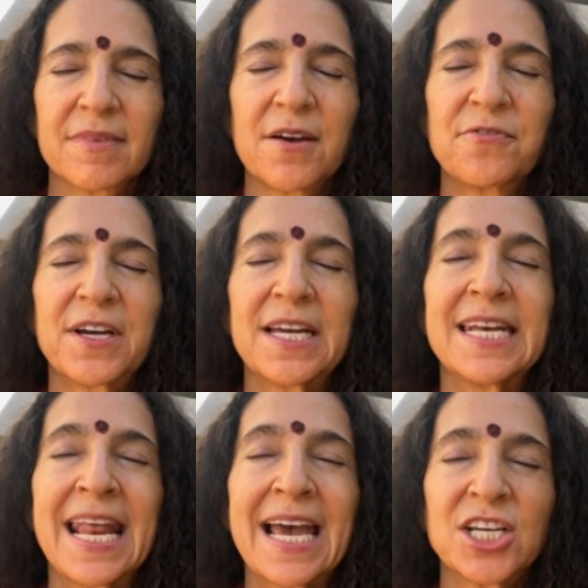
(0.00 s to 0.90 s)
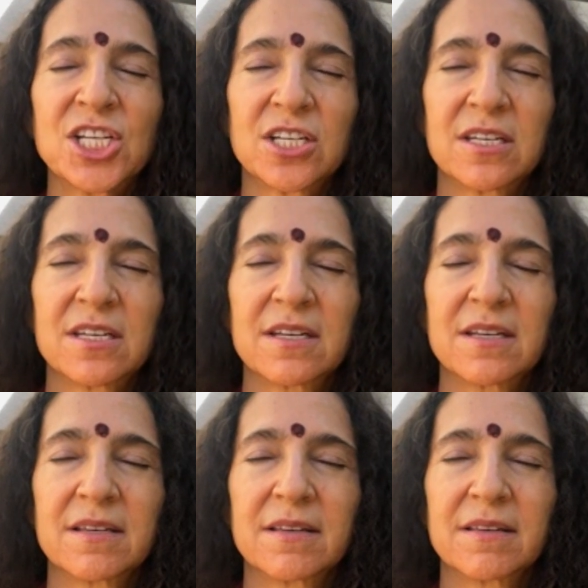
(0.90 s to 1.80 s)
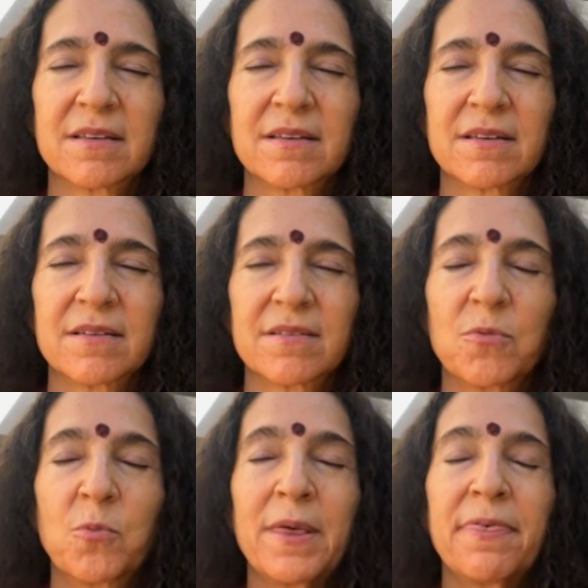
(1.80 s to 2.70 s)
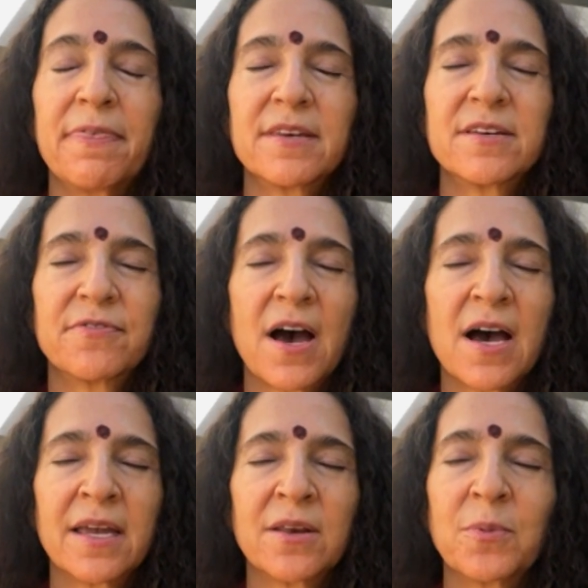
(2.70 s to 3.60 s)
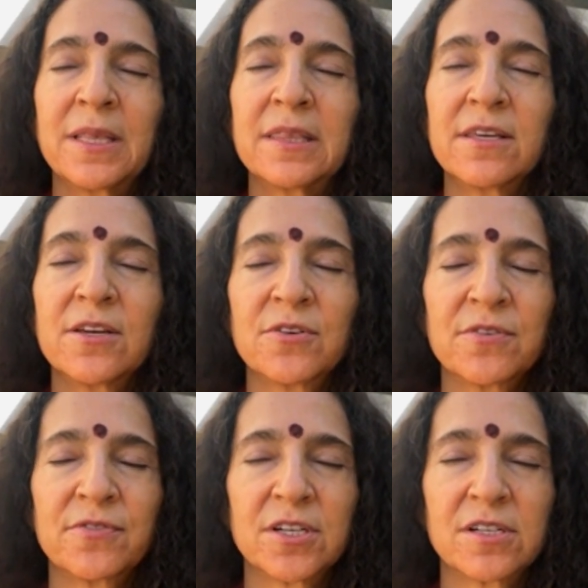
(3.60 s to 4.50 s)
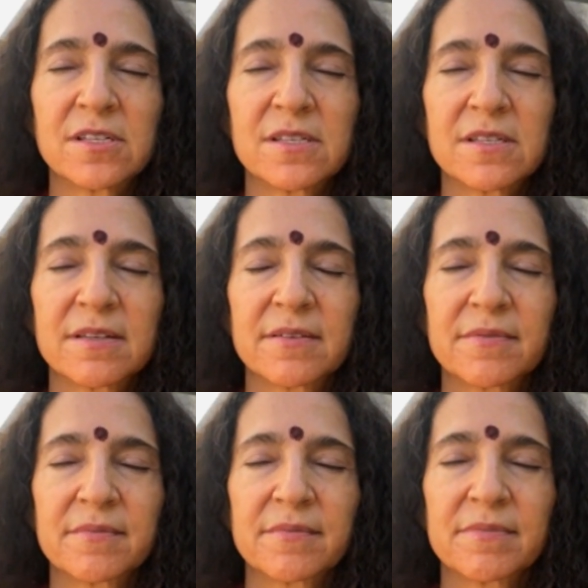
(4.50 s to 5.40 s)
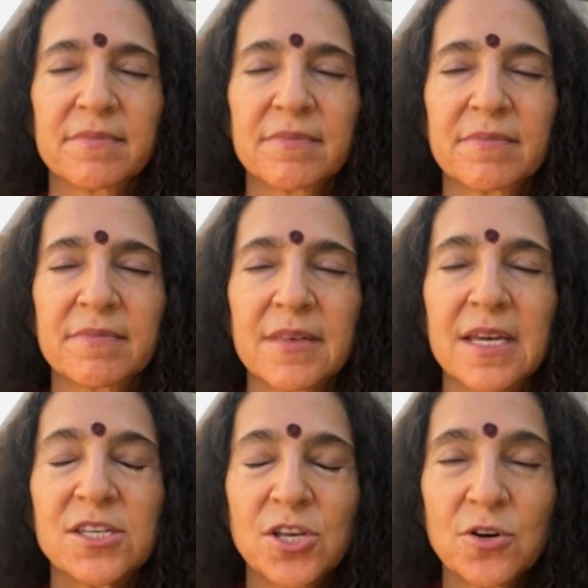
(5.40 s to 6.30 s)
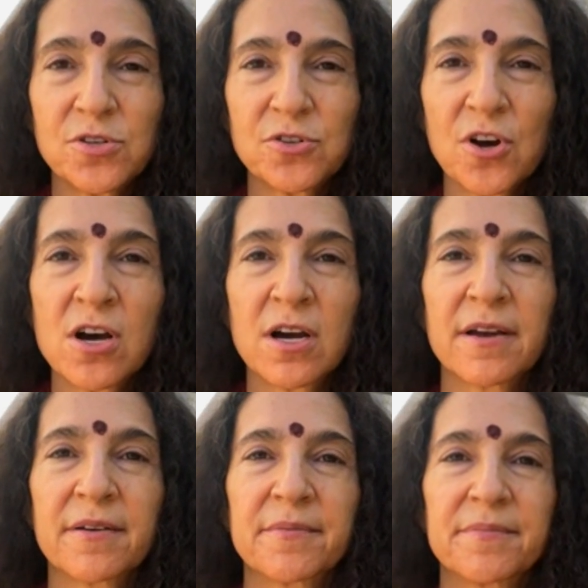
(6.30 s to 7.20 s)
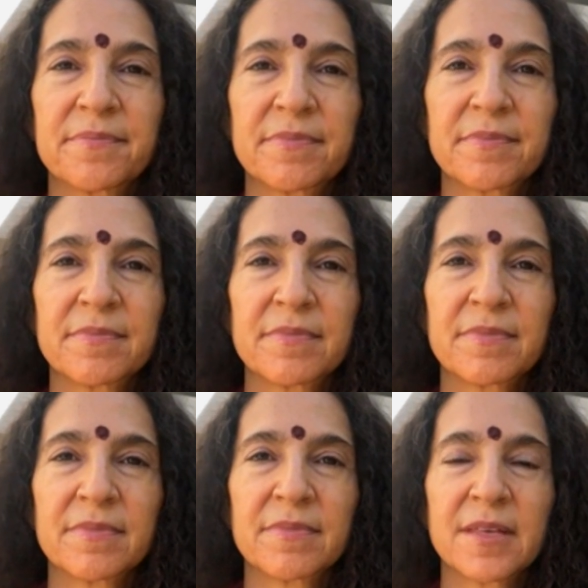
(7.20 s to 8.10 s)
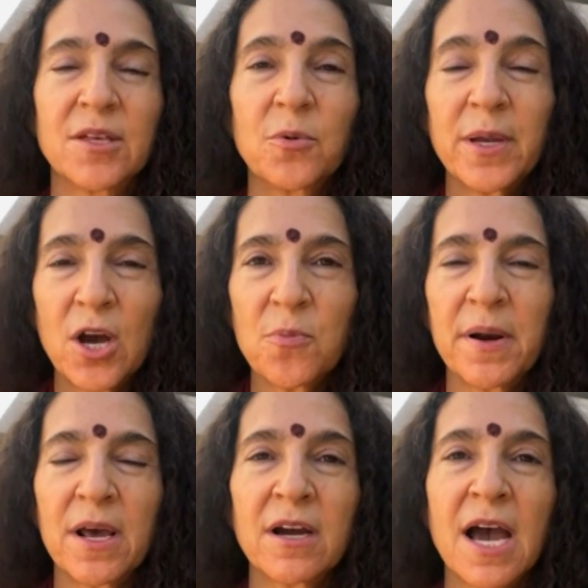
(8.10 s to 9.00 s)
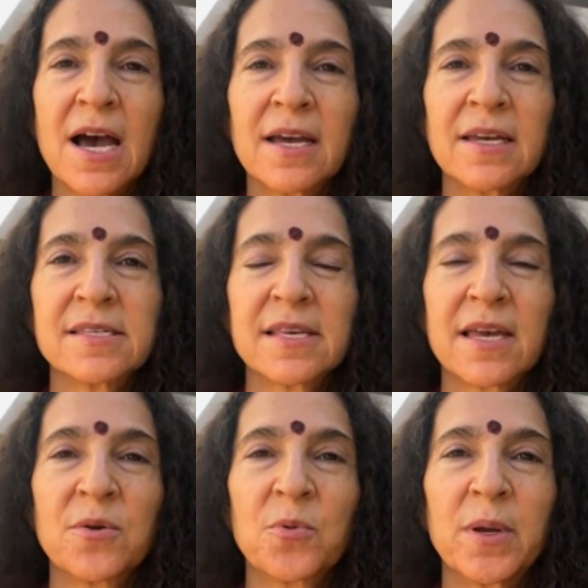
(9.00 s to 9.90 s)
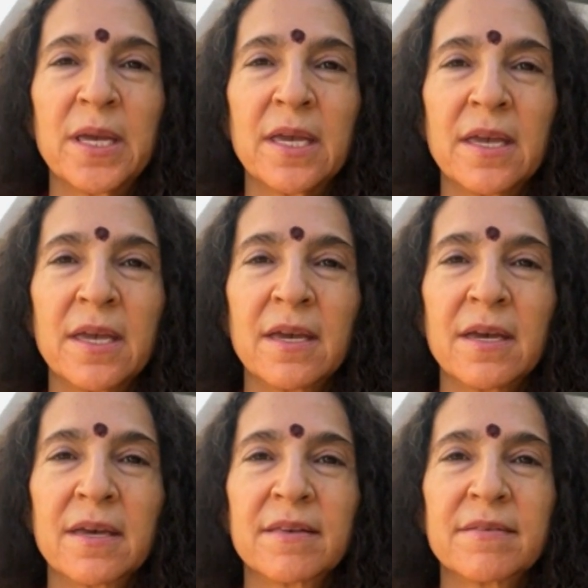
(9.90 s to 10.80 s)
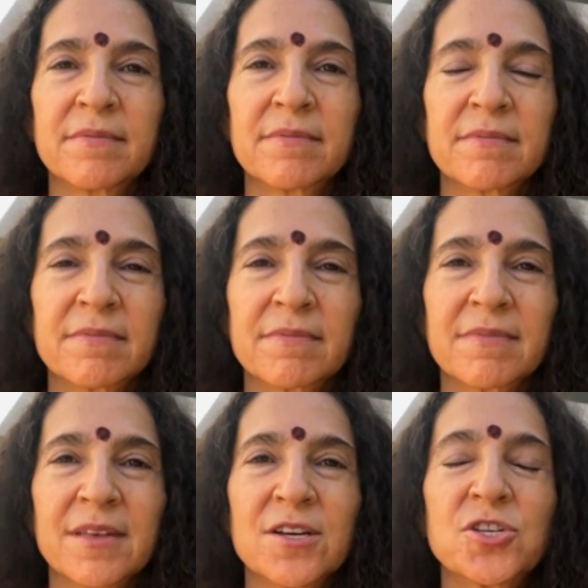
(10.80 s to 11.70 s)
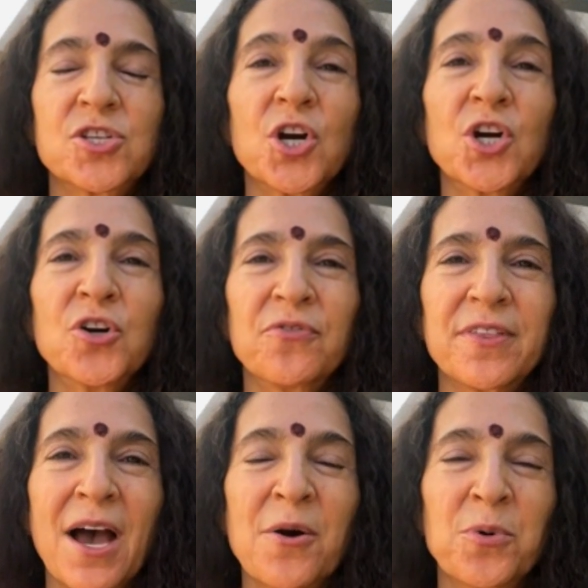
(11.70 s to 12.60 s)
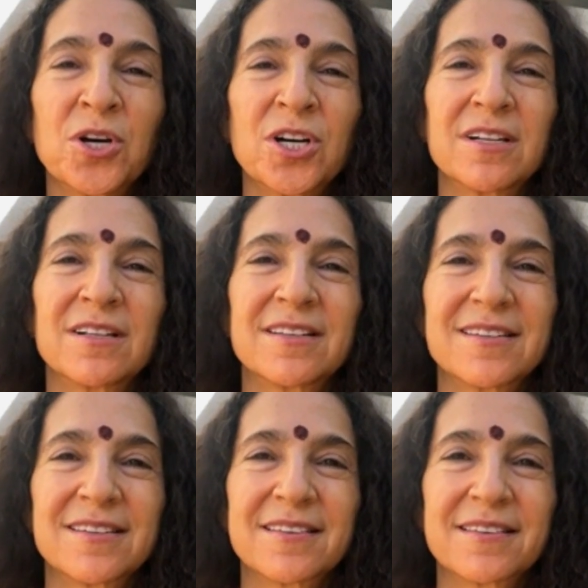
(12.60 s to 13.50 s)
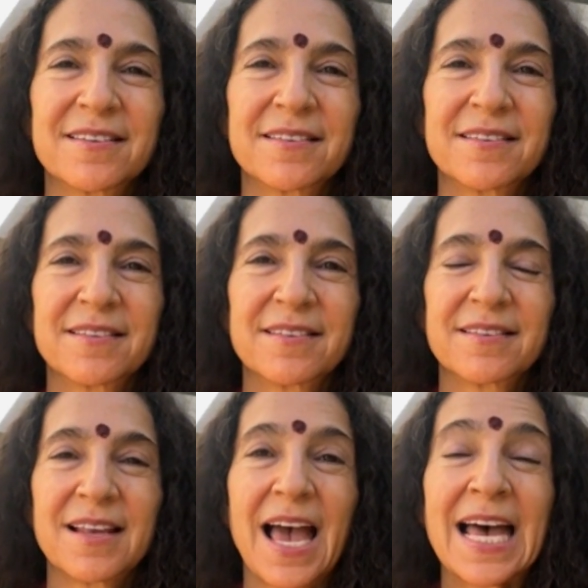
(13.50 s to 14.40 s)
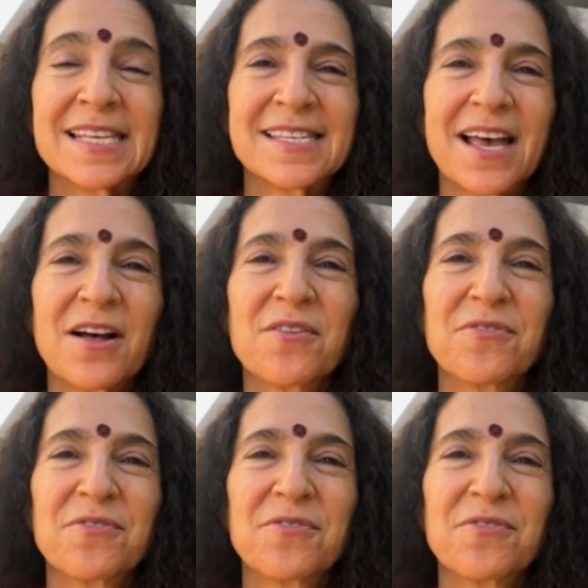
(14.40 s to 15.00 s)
of connection with the divine, with the universe, is so strong that we open our eyes and we serve that world as self.